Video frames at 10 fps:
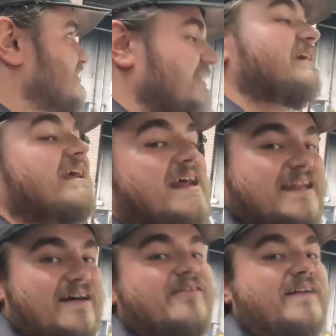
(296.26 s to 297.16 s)
she
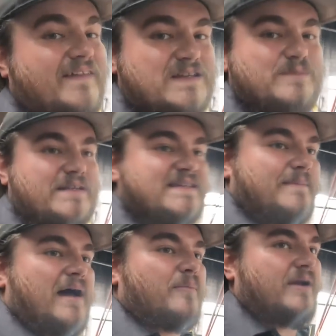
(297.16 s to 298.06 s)
definitely spits
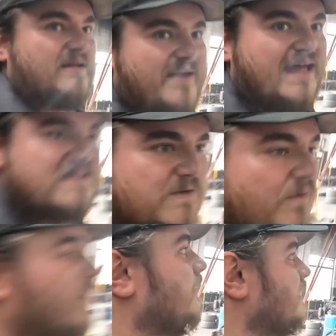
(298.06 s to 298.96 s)
them out pretty bad. So we're